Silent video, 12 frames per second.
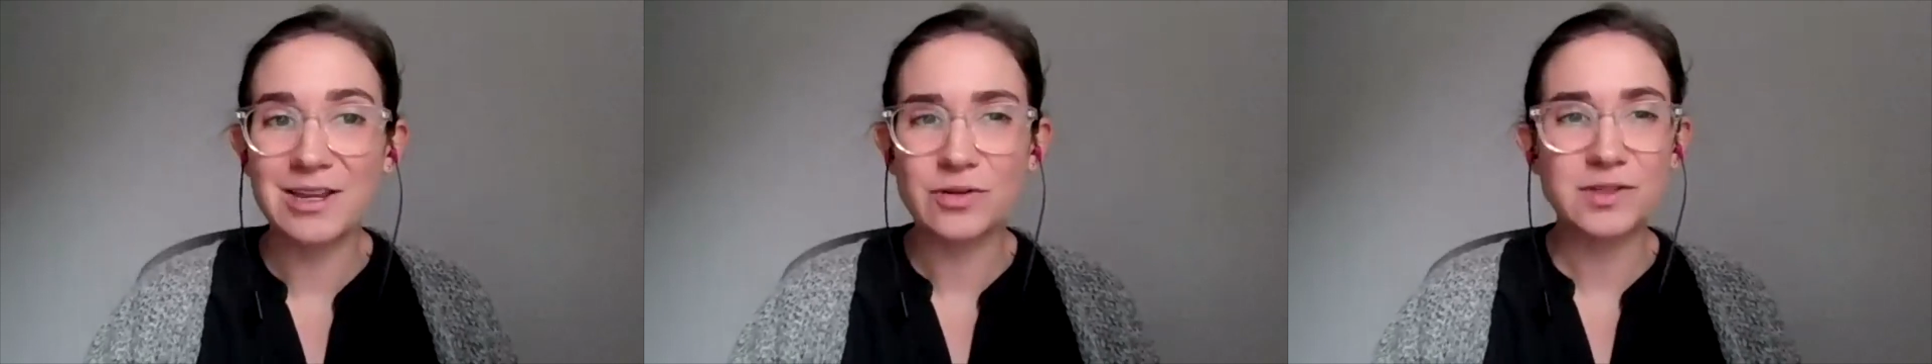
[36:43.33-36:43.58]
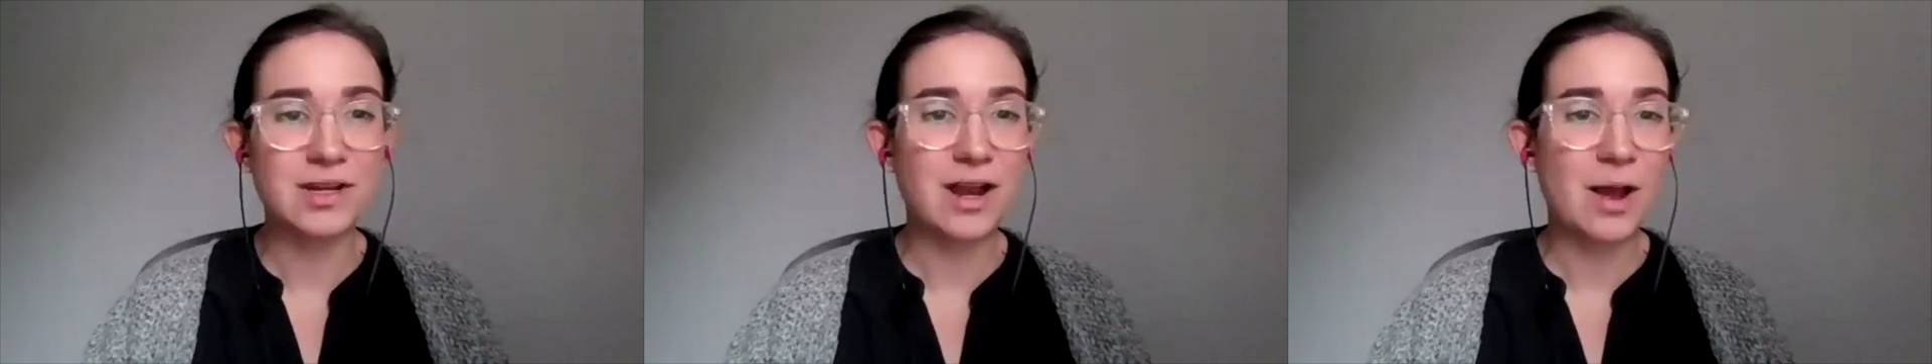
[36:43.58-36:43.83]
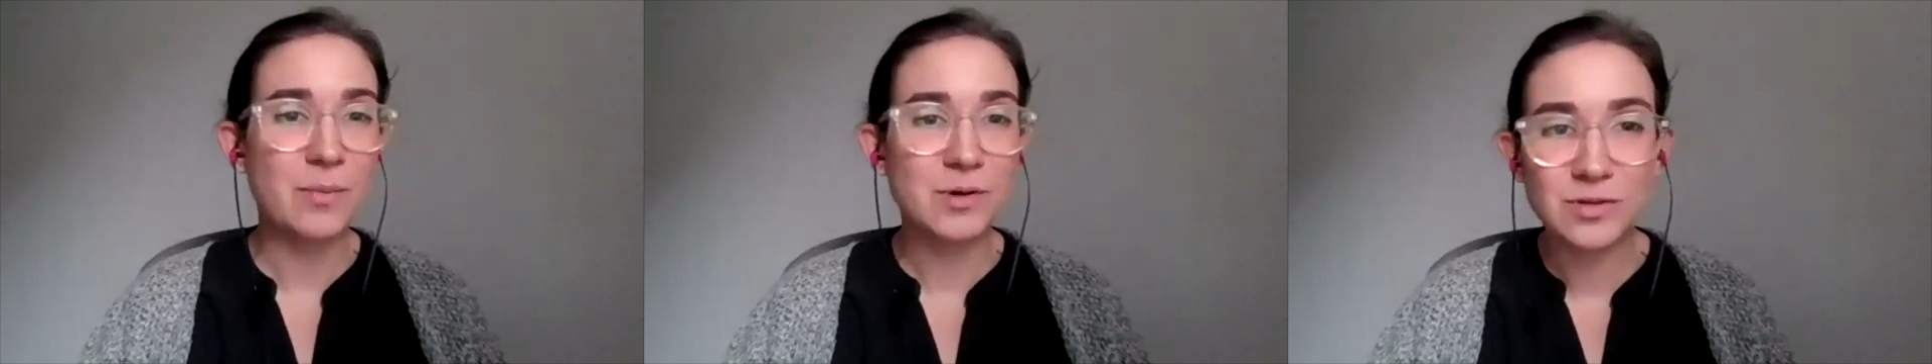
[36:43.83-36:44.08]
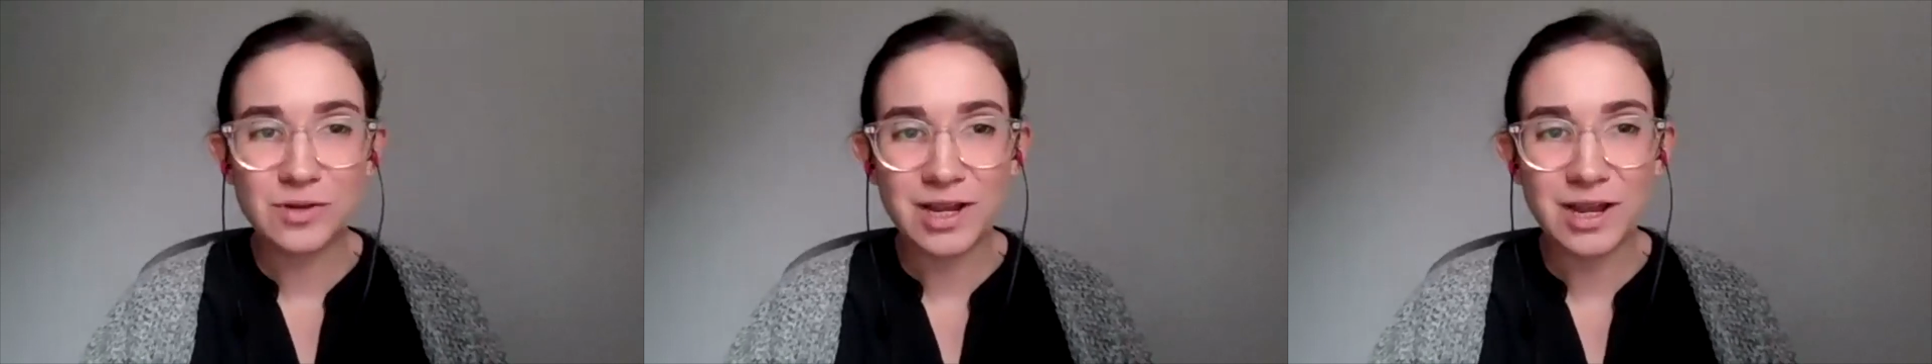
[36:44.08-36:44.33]
there's an
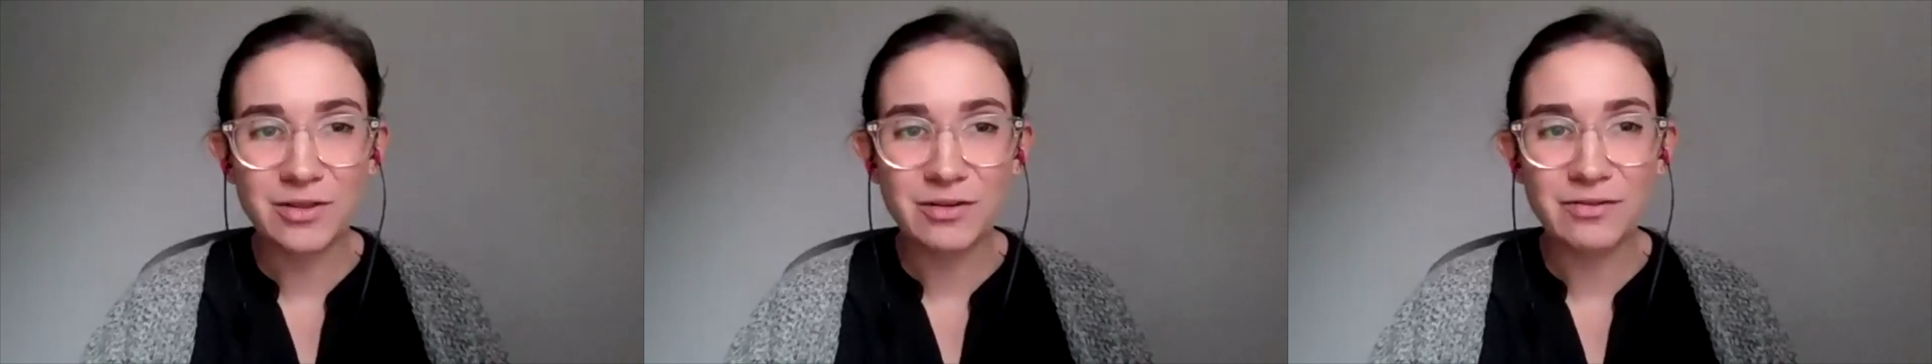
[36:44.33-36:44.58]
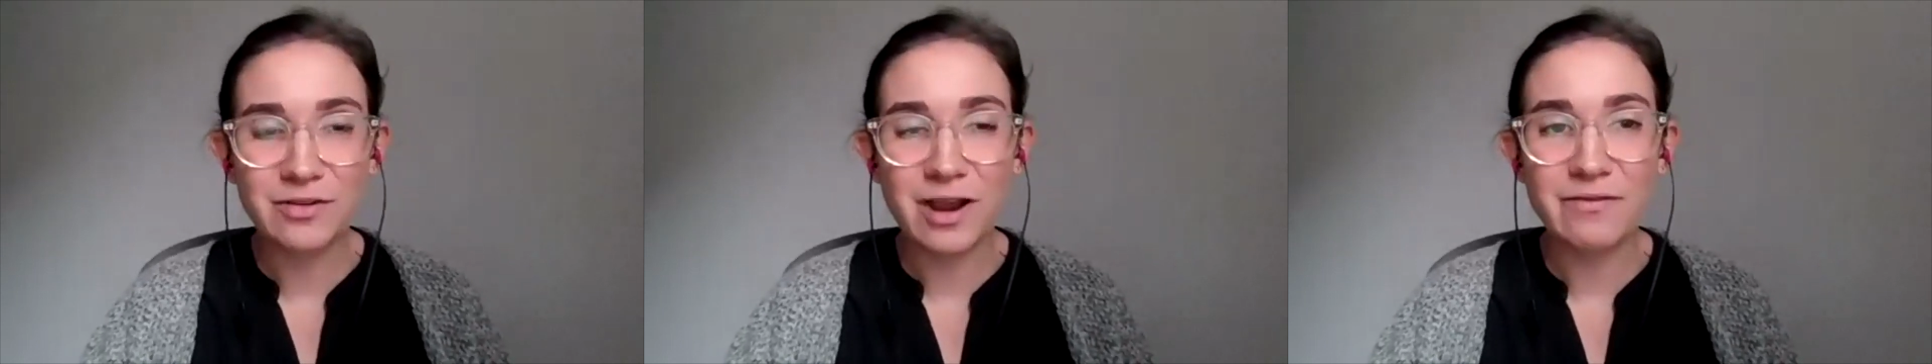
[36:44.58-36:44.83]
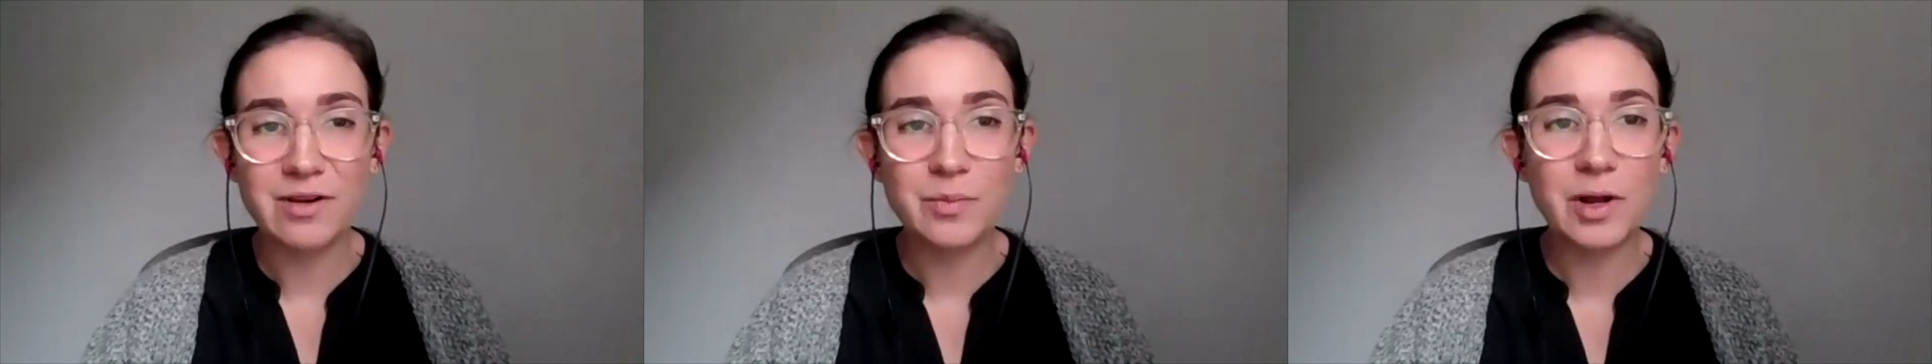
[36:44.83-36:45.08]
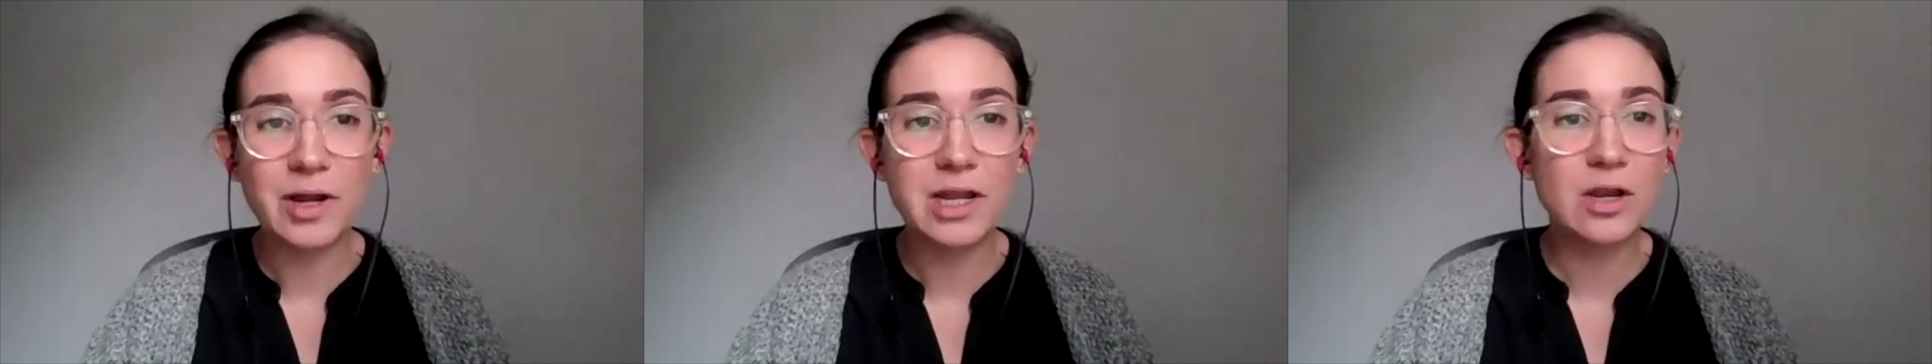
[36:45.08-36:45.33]
opportunity out there for
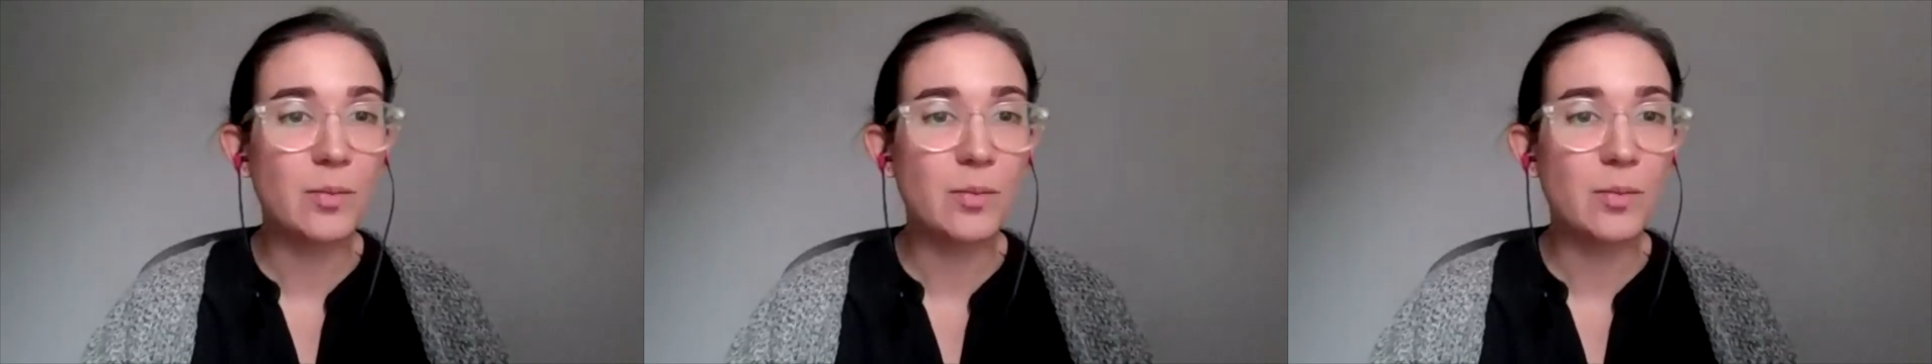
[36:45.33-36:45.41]
everybody,